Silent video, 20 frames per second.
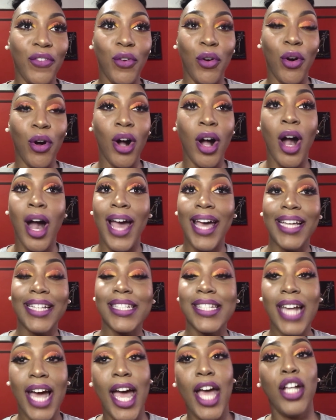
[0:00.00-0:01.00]
for
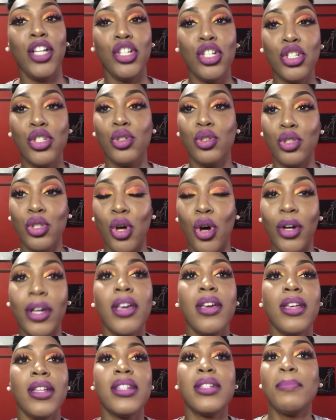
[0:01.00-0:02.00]
entirely too long.
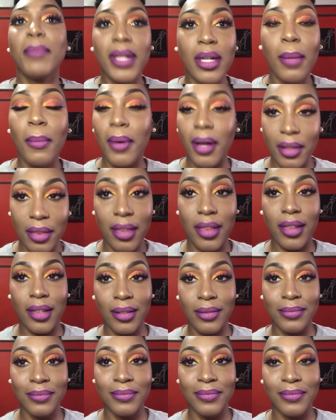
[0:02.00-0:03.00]
It's been a month.
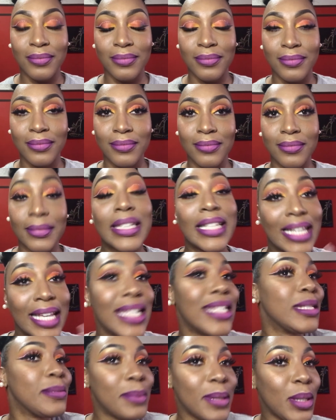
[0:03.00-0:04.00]

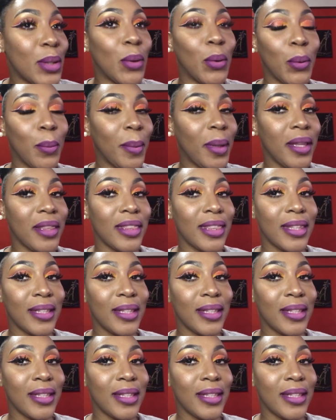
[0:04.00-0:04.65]
It's been a whole month.